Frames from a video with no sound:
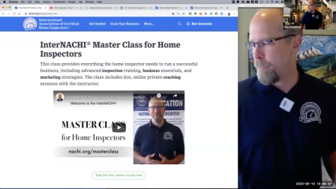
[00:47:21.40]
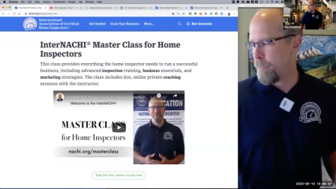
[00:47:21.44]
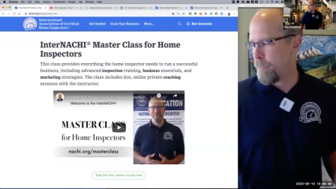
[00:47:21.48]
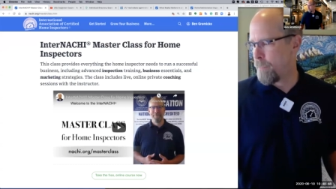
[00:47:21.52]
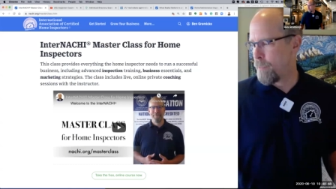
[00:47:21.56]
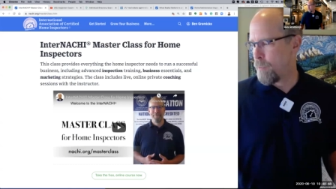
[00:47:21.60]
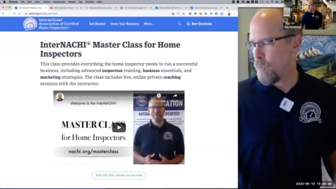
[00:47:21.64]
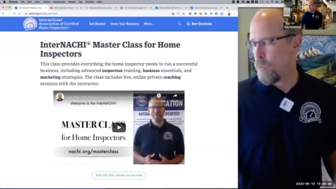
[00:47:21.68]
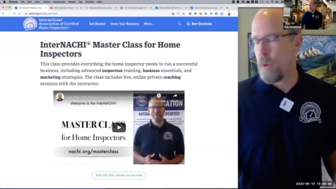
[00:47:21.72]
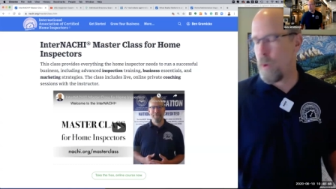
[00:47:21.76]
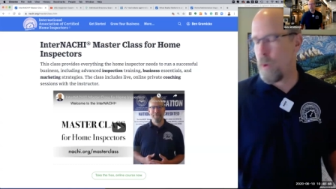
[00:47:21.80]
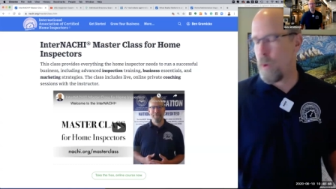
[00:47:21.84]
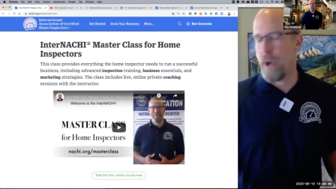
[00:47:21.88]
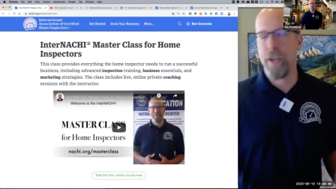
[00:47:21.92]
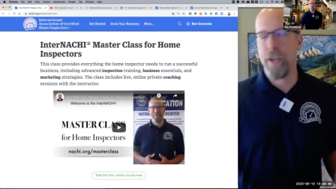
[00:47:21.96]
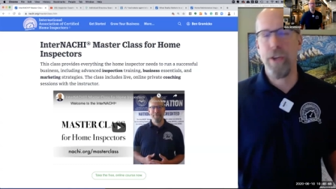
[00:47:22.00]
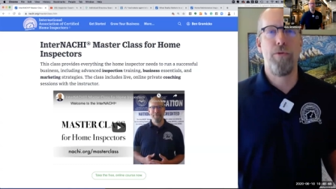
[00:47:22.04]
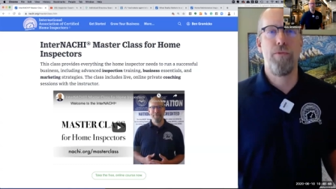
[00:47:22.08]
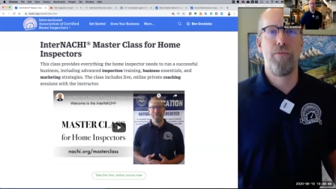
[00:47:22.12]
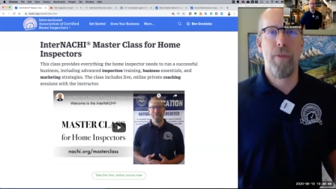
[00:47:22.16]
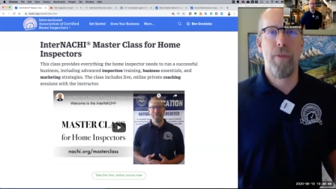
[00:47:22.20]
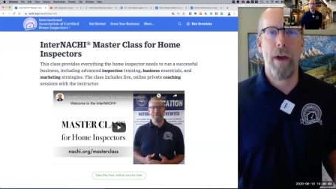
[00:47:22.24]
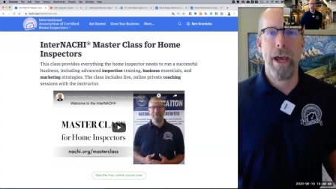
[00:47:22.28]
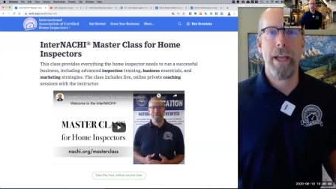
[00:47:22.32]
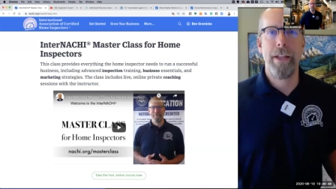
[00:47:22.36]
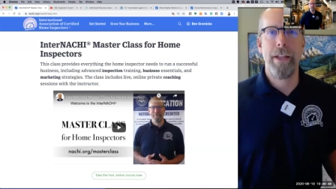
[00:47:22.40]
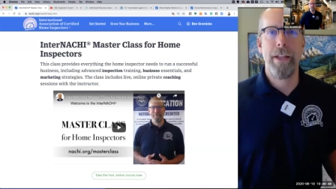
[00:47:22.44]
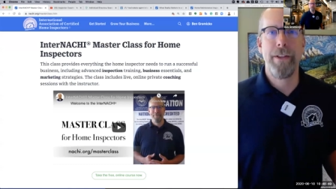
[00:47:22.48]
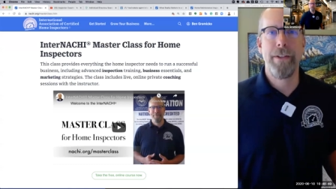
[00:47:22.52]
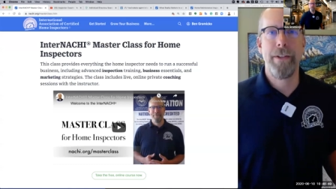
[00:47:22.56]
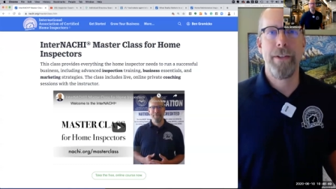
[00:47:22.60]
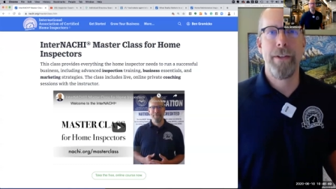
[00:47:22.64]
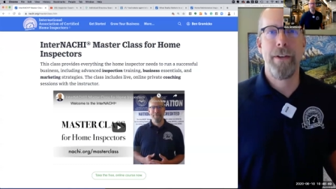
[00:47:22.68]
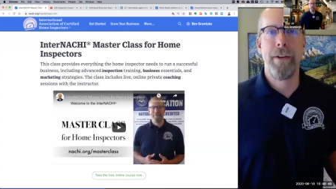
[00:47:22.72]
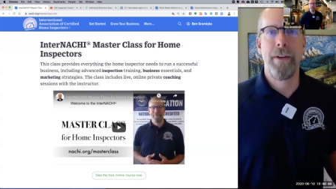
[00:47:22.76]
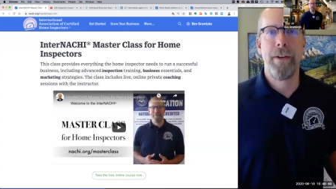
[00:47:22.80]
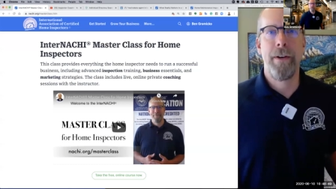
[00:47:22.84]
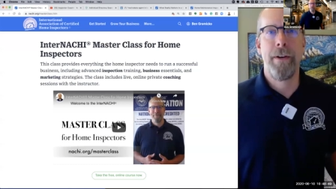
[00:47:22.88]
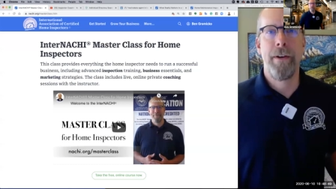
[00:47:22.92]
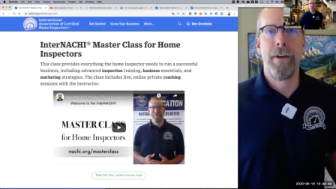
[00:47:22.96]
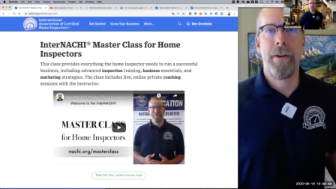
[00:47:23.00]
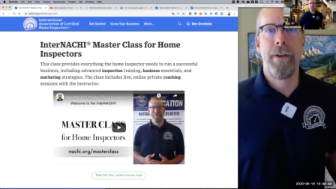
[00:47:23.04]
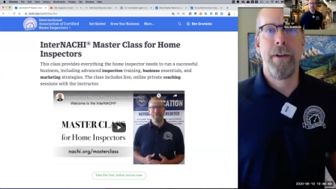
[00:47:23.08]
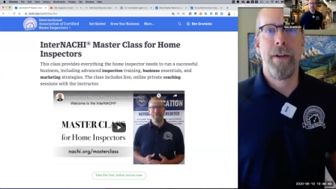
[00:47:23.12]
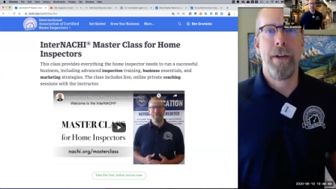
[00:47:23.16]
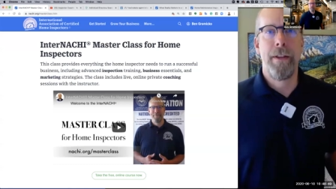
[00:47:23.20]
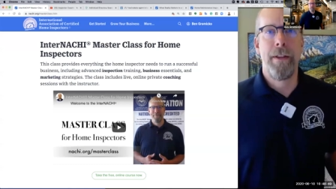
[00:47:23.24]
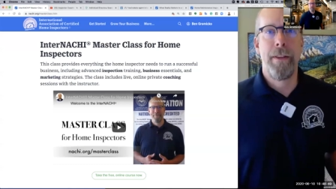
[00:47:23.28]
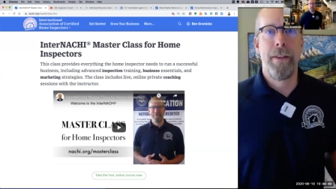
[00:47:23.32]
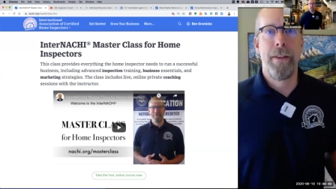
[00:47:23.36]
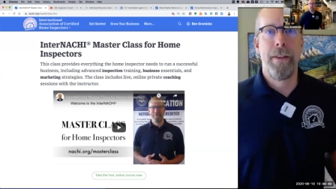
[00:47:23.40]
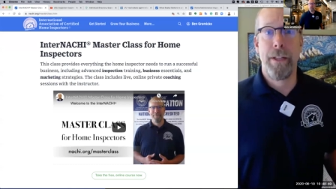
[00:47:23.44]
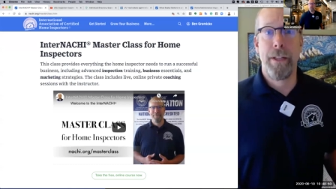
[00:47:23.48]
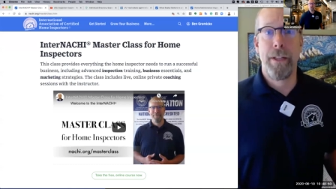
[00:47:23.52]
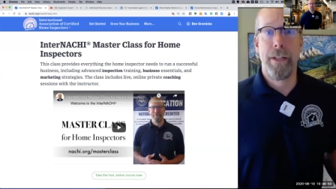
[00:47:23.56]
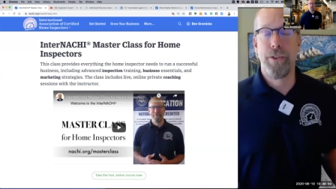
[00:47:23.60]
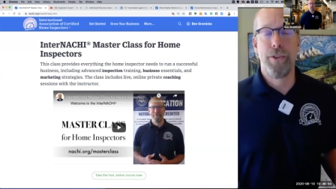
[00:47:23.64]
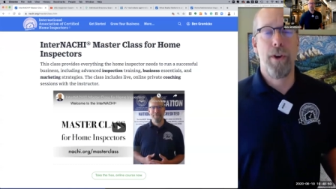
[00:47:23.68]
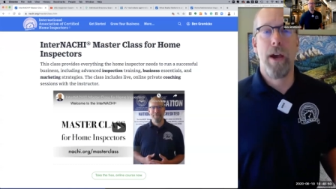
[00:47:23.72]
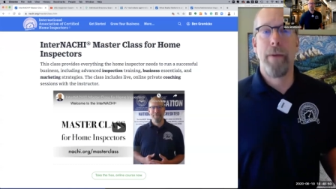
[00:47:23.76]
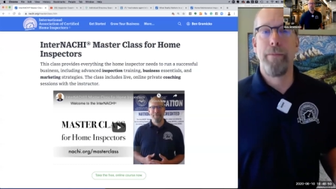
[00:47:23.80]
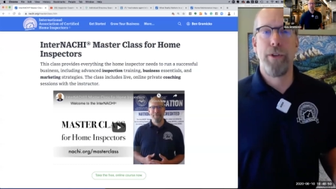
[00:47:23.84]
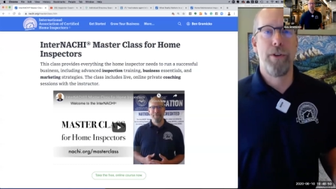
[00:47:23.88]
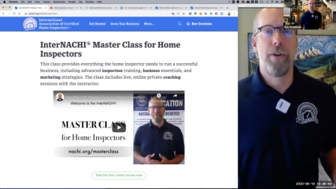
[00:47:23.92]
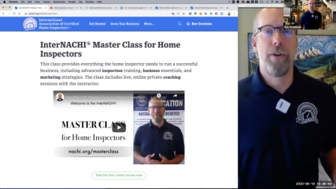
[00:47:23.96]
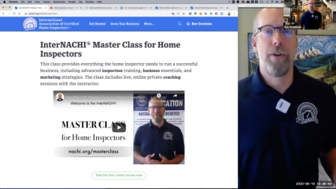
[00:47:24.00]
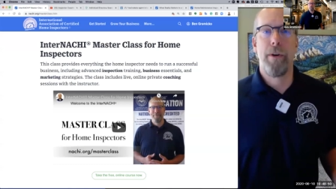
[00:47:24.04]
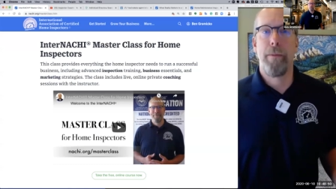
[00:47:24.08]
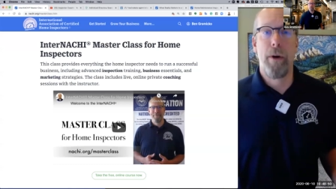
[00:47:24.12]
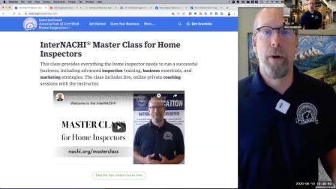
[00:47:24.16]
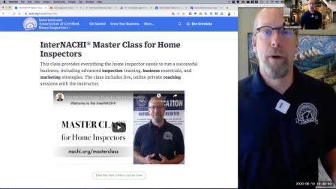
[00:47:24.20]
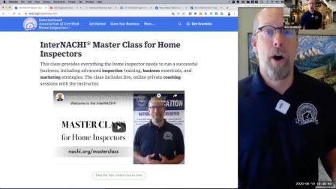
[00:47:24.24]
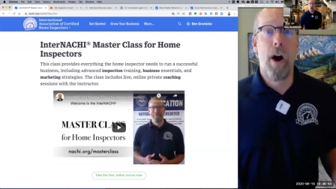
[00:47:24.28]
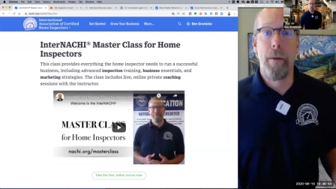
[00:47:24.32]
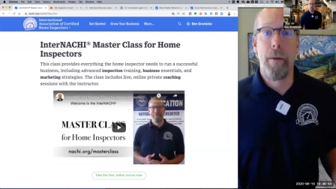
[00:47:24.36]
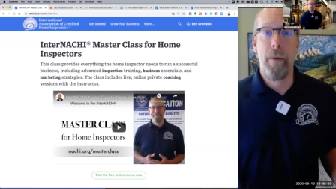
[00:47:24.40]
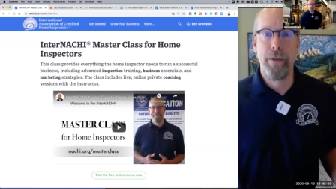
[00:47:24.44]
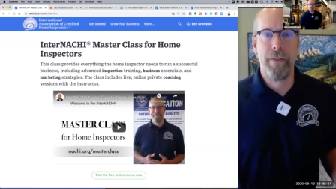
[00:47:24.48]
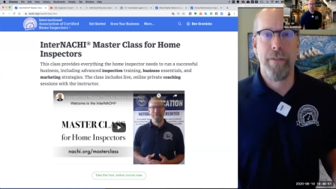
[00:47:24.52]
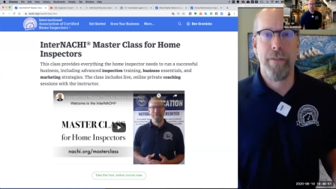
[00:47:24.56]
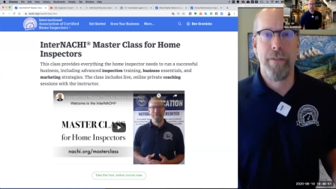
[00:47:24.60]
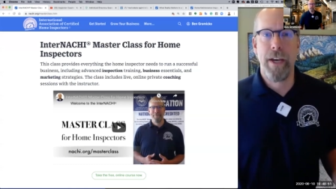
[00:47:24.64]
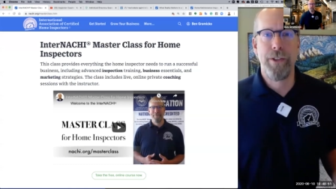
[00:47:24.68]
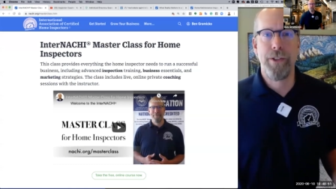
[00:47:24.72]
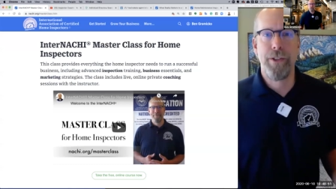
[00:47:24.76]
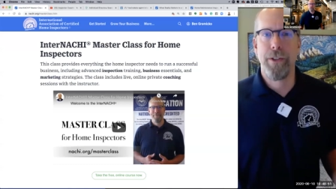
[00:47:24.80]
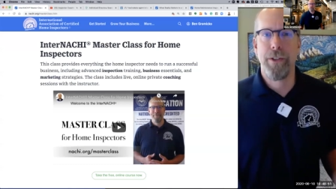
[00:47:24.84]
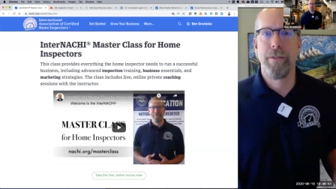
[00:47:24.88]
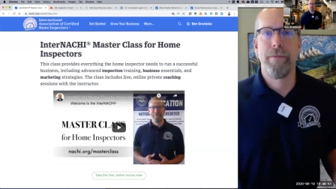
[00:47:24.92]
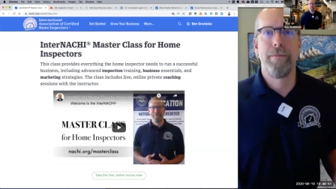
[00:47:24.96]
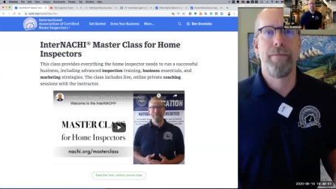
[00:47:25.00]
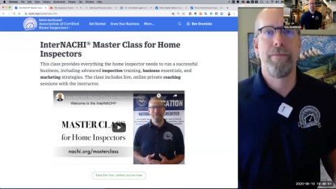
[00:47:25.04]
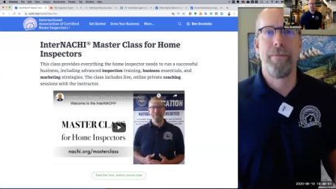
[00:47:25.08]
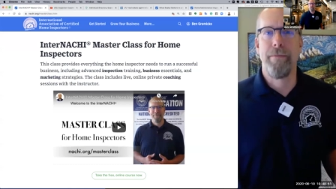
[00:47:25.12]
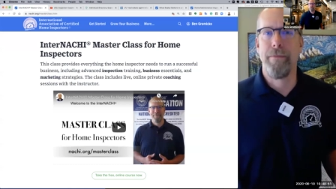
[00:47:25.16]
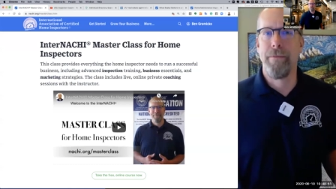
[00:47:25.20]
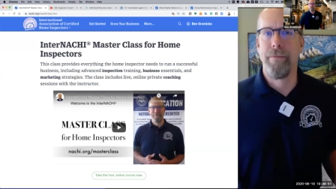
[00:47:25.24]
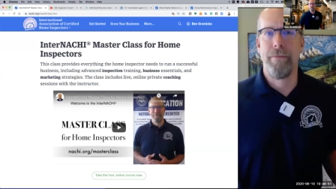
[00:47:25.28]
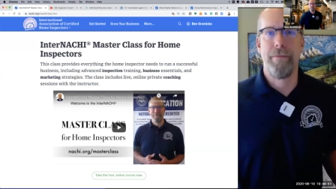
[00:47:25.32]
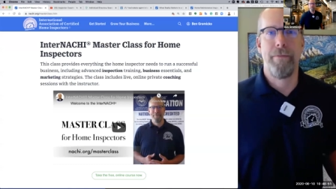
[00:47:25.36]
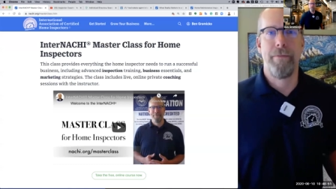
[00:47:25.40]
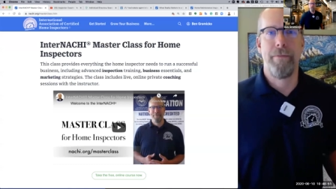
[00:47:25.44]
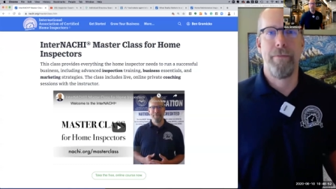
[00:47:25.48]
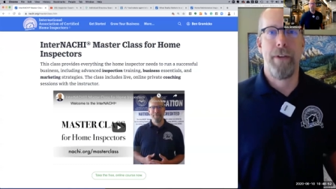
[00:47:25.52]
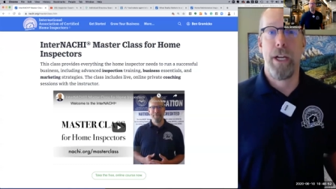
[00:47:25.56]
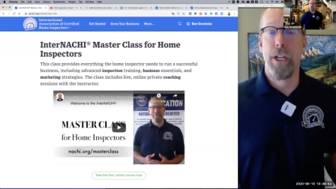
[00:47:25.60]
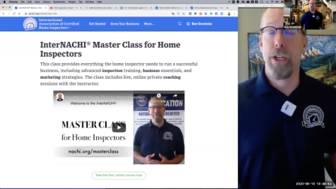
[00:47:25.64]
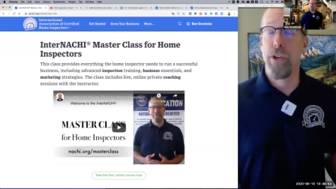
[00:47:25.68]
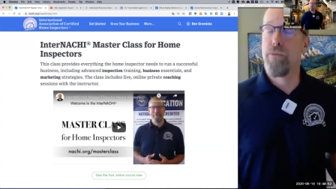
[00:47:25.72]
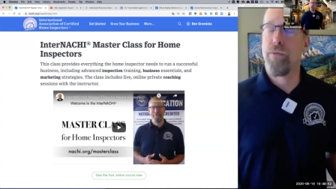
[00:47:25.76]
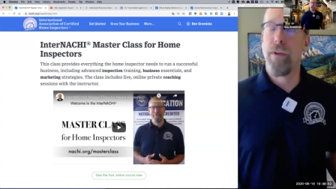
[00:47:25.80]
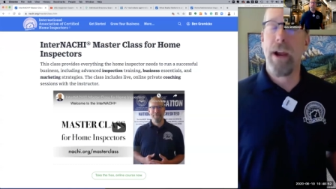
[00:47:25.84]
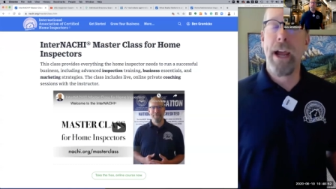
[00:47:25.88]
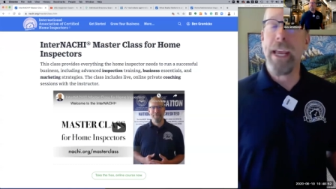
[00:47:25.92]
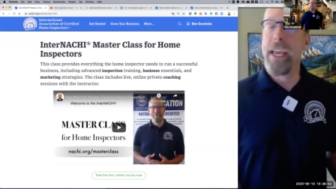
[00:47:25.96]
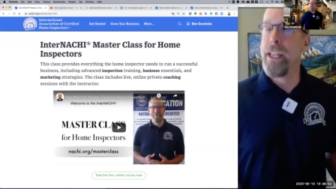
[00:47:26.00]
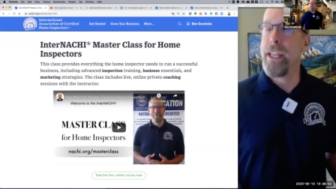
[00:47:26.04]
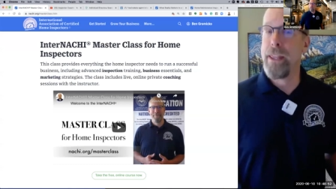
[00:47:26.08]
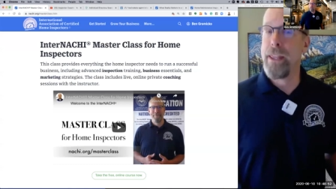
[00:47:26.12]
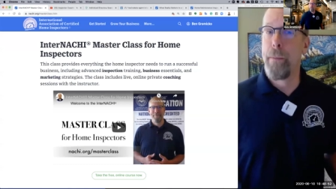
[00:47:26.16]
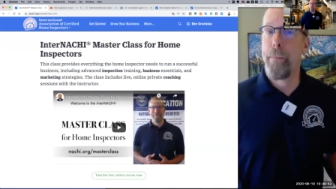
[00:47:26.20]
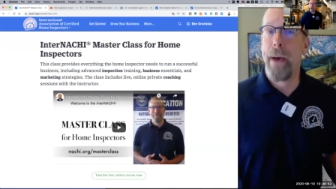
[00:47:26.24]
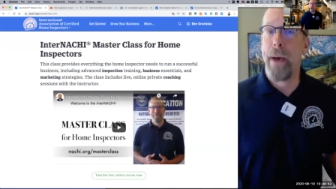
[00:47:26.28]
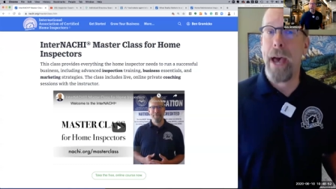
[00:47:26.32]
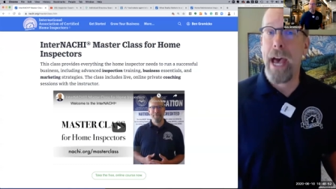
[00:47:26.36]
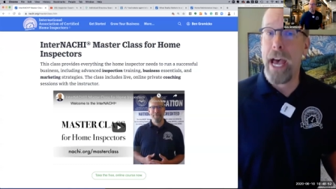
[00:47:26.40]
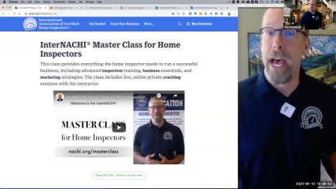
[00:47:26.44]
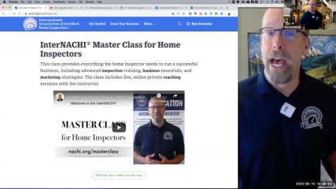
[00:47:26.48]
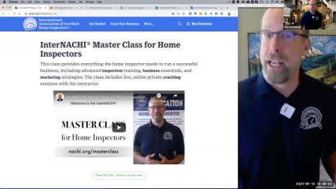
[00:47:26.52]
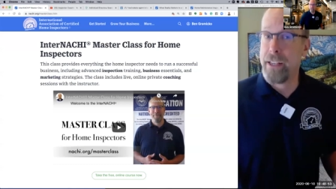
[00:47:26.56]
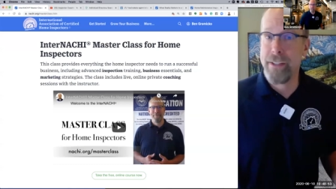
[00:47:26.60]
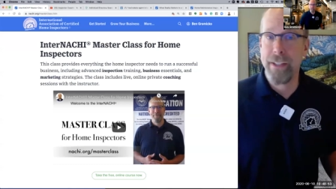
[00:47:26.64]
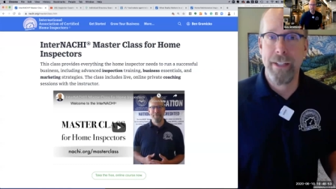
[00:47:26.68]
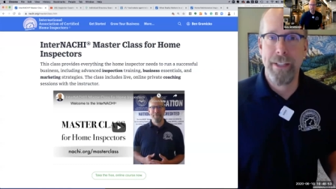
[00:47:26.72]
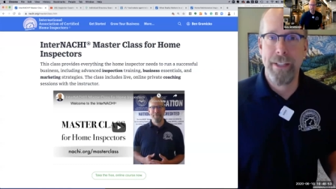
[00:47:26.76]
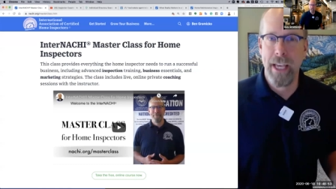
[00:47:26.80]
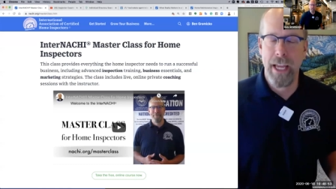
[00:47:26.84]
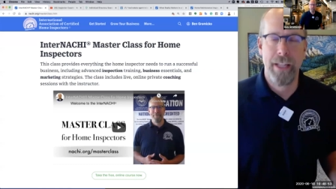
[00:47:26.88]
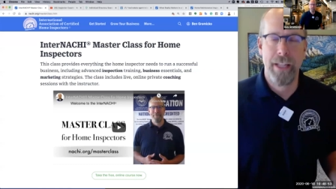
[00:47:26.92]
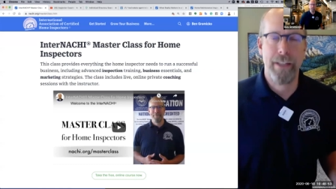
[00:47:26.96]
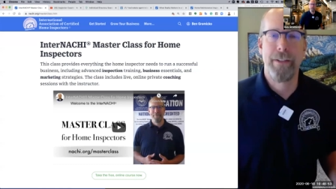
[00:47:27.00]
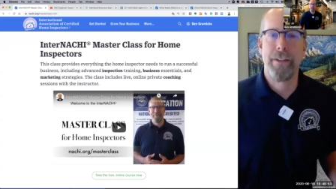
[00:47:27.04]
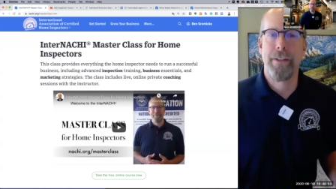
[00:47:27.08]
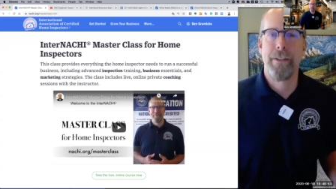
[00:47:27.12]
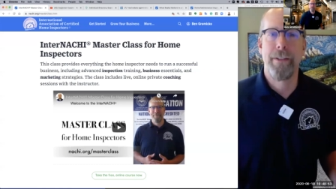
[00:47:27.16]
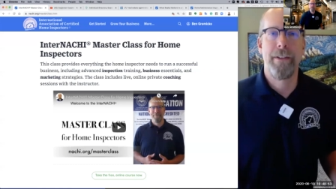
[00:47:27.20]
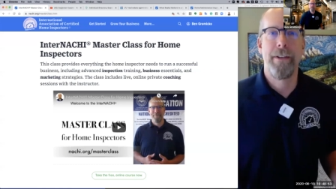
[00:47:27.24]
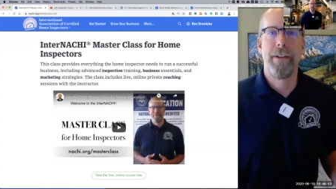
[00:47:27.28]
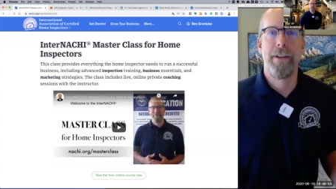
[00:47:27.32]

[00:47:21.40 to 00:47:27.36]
what you write that describes your observation and you write in the past tense.